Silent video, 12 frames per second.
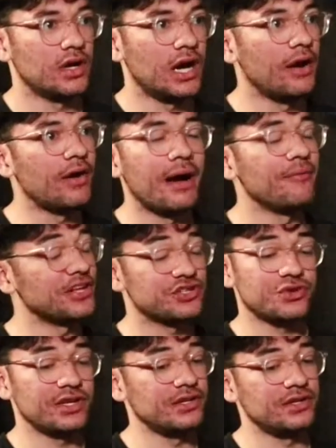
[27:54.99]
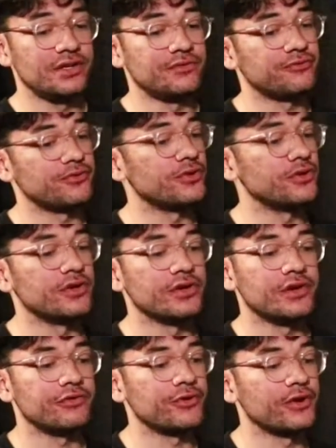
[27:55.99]
I'm not trading him
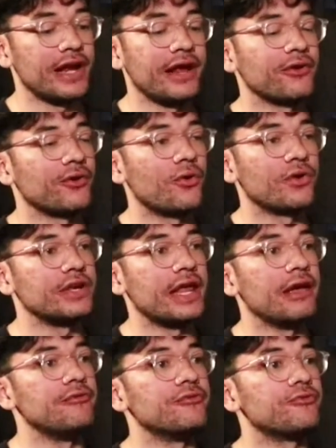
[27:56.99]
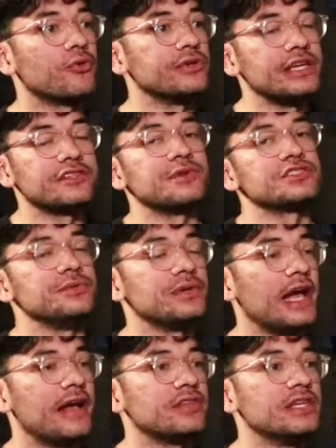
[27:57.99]
for Aaron Gordon and Evan Fournier, especially
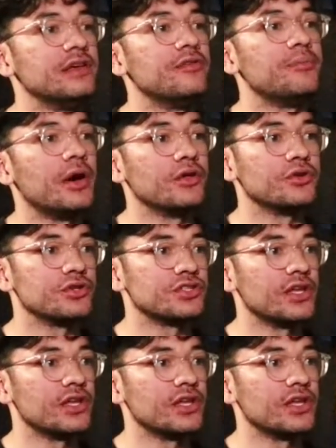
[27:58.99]
when I have to give up other